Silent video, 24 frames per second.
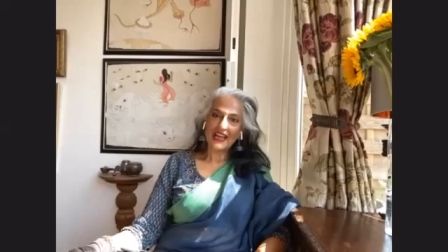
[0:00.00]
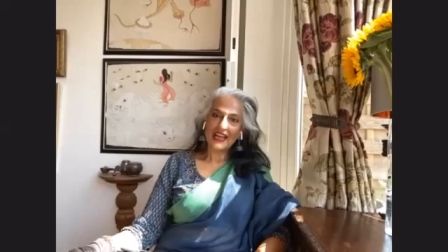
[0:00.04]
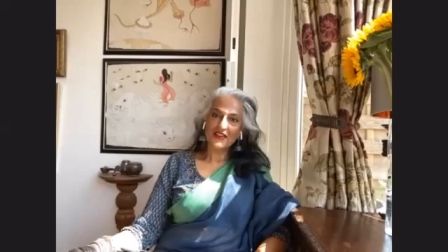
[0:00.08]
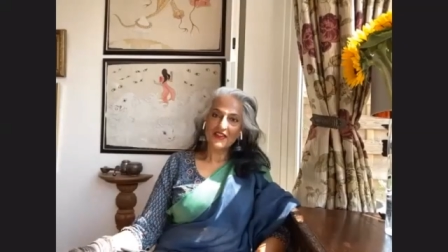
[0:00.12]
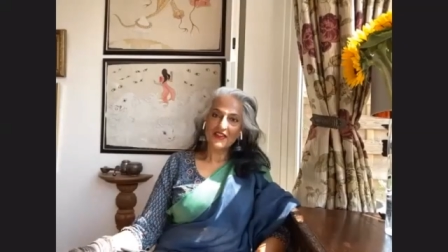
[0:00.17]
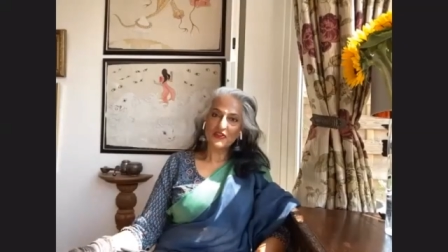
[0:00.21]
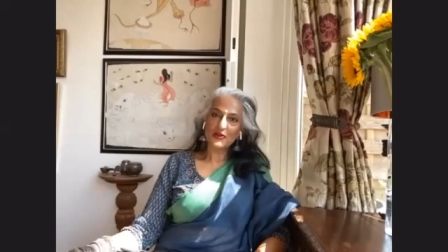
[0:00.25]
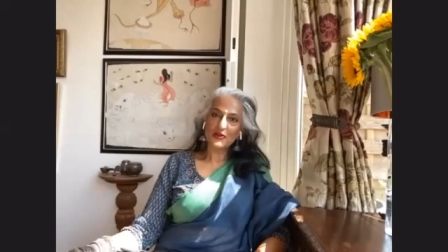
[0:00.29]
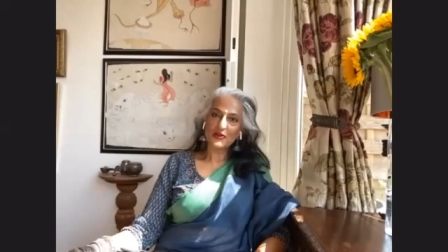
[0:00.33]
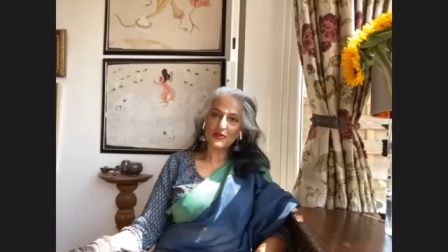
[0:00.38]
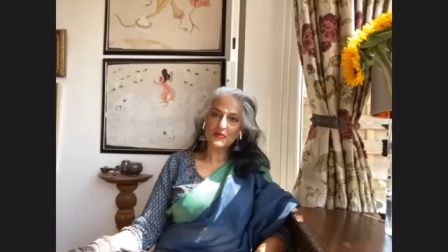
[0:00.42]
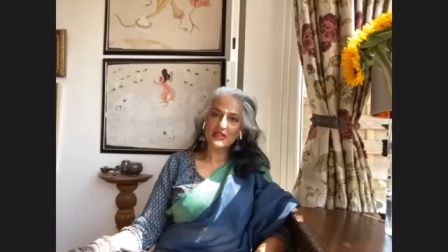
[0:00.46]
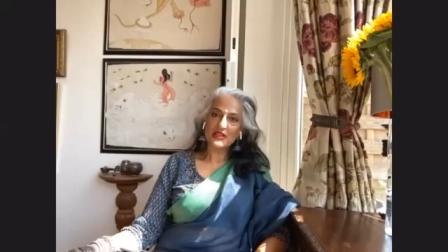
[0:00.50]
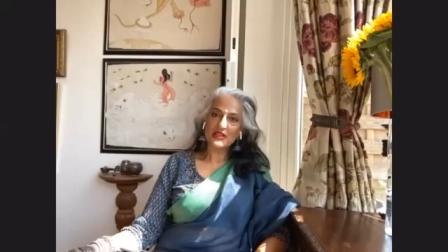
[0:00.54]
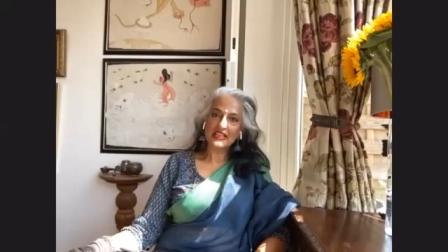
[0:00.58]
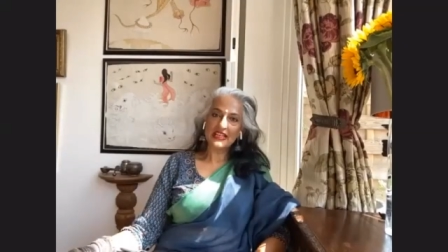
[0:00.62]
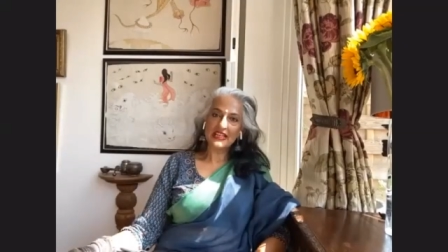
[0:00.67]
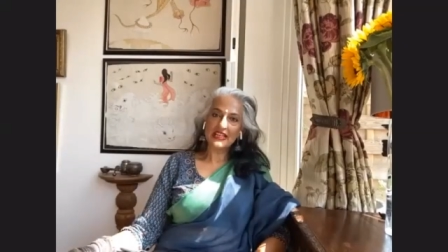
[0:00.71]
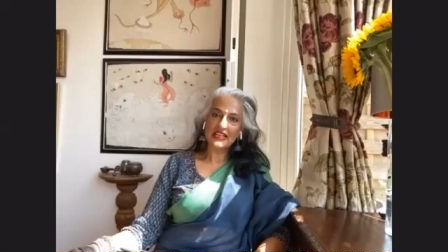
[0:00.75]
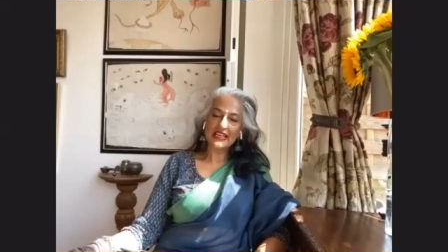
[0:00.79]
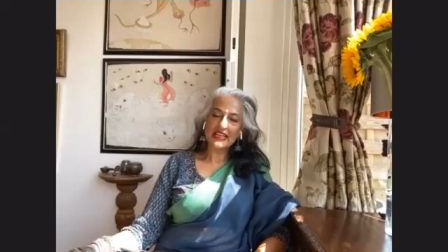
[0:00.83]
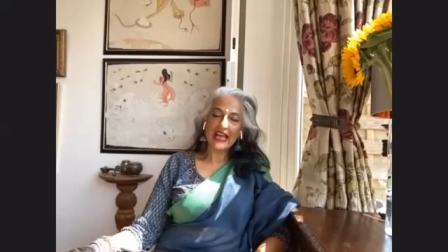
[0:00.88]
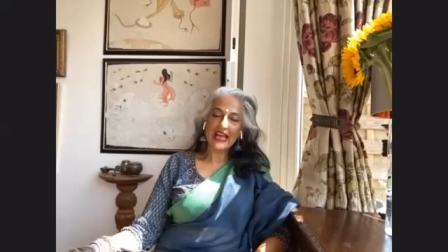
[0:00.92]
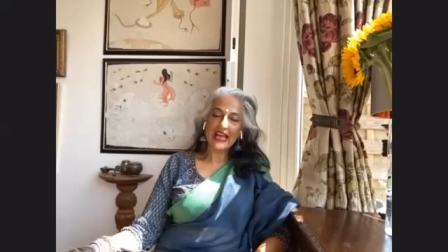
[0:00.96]
and welcome
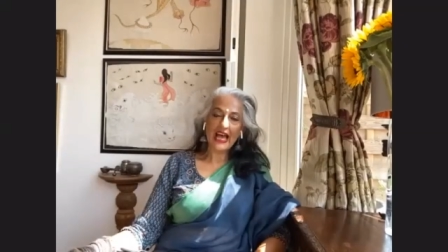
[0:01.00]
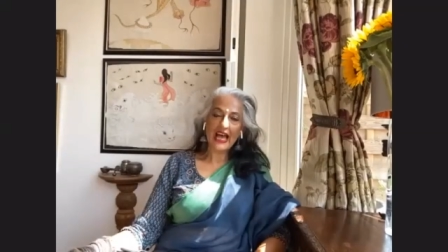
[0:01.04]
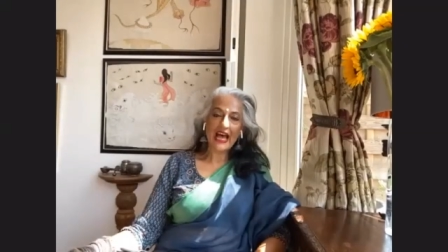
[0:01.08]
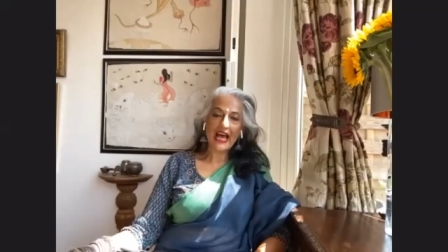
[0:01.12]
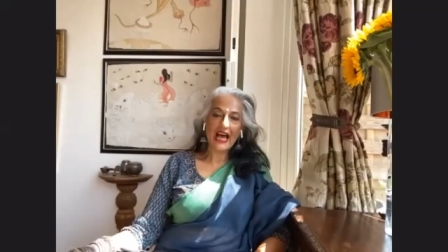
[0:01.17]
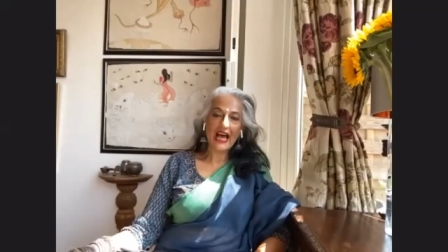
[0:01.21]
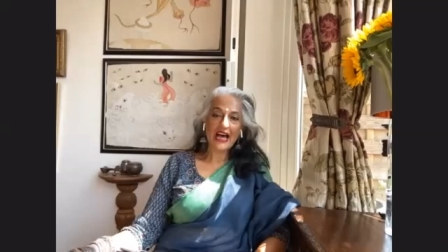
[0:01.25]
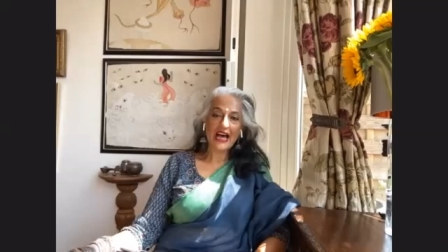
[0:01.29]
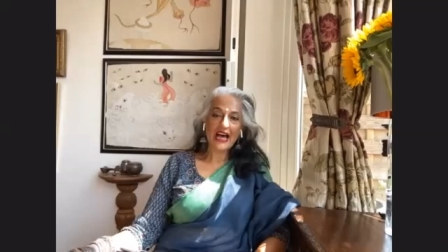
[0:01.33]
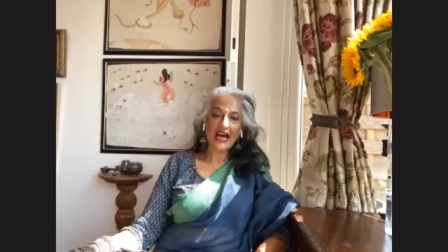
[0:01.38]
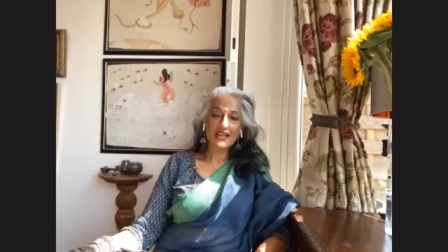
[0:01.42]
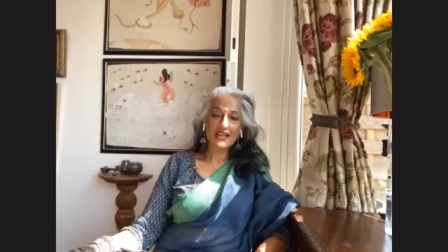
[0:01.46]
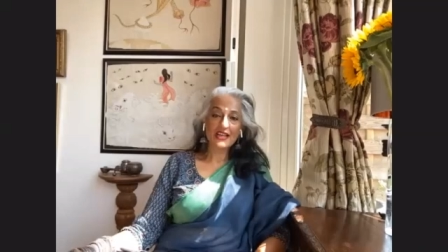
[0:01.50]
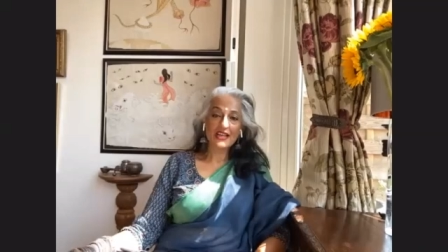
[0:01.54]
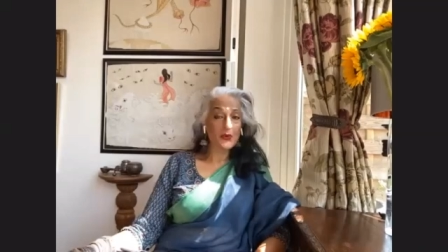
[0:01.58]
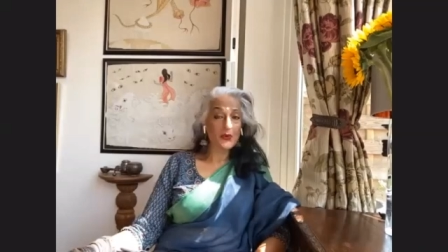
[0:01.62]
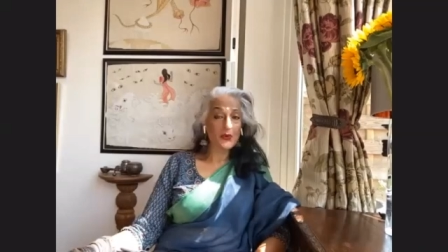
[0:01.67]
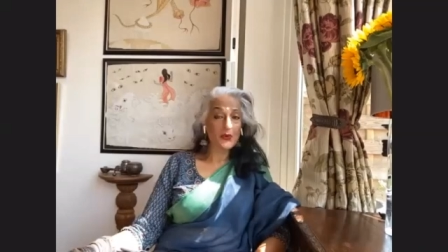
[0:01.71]
back to our blog